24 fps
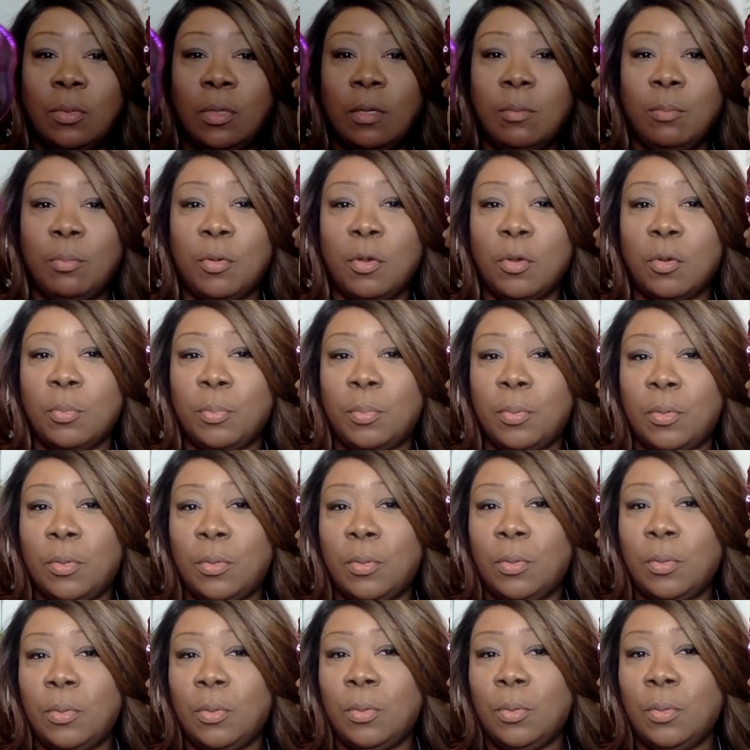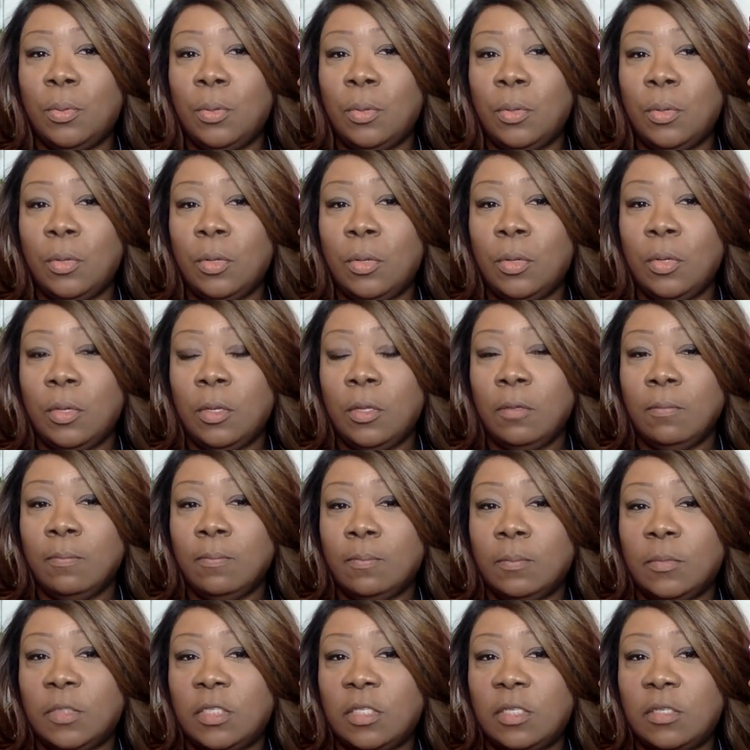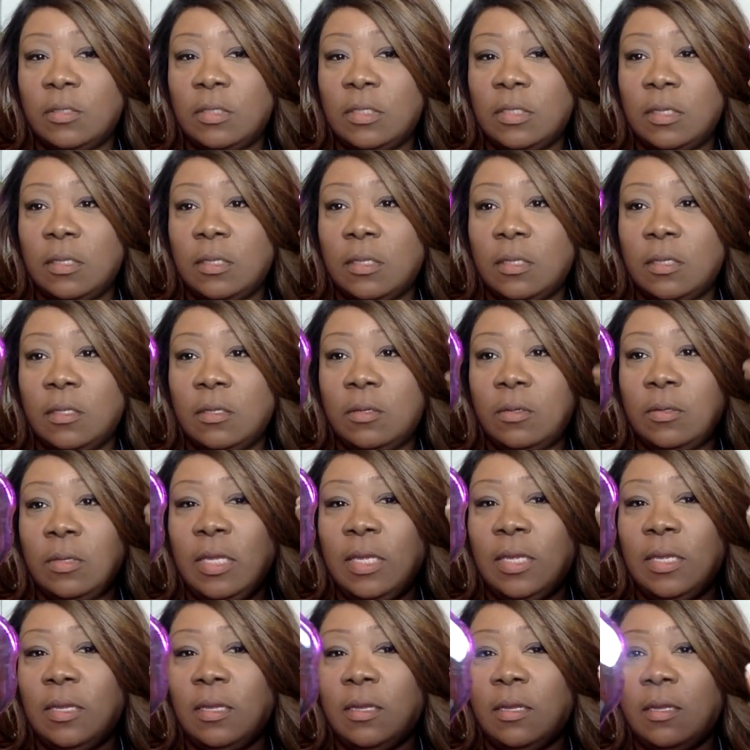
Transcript: and purple. And then you see the little hint